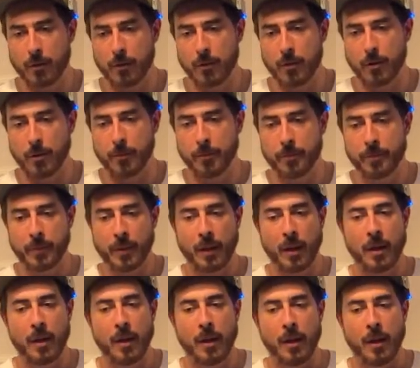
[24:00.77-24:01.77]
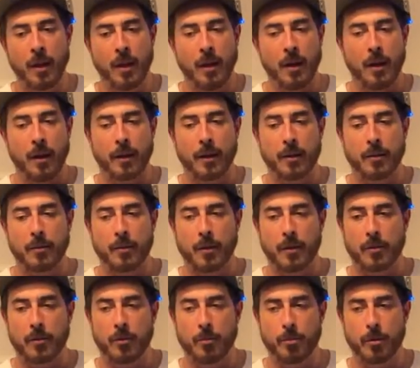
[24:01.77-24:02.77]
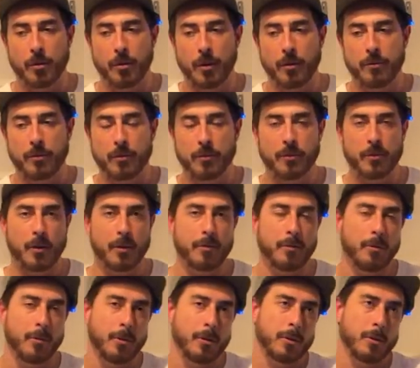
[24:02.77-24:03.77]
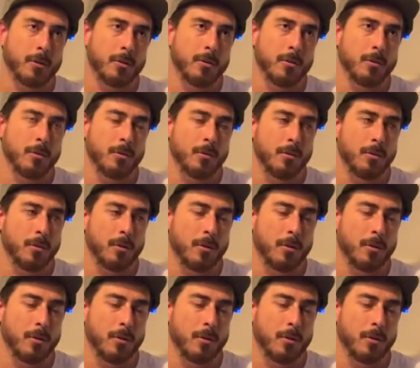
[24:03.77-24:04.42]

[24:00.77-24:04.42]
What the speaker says: So again, yeah, super grateful for everyone who